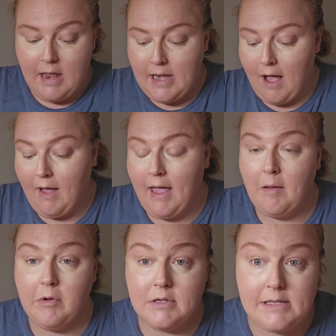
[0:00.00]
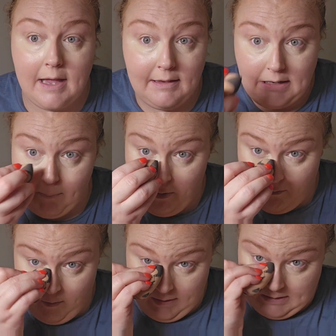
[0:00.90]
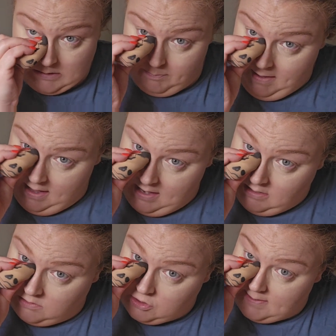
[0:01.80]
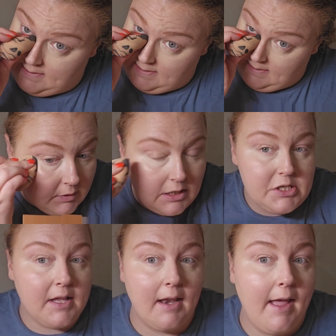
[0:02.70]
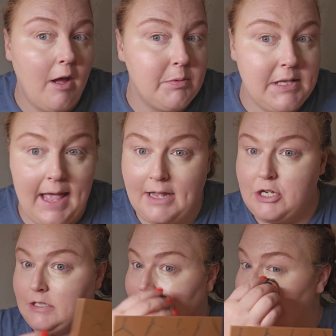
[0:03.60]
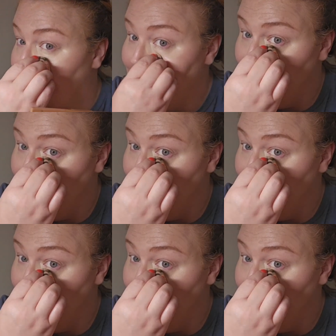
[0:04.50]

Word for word: Now I am going to slightly tap over it with a sponge. It just kind of helps the edges get